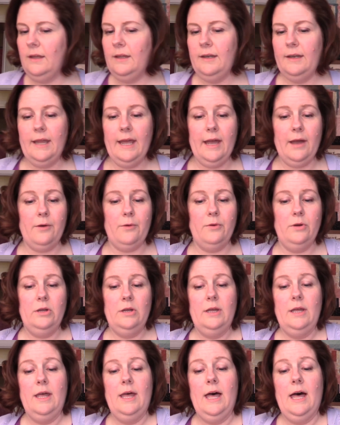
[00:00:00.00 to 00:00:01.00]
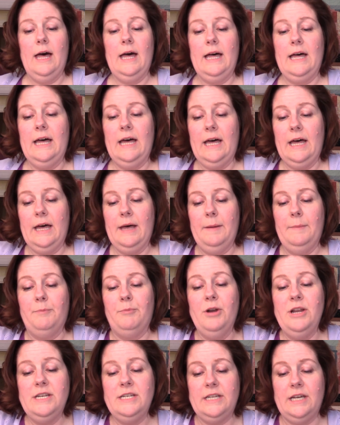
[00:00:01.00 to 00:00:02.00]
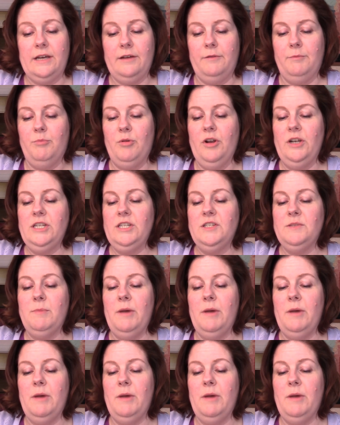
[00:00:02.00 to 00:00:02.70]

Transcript: Now, Brenda's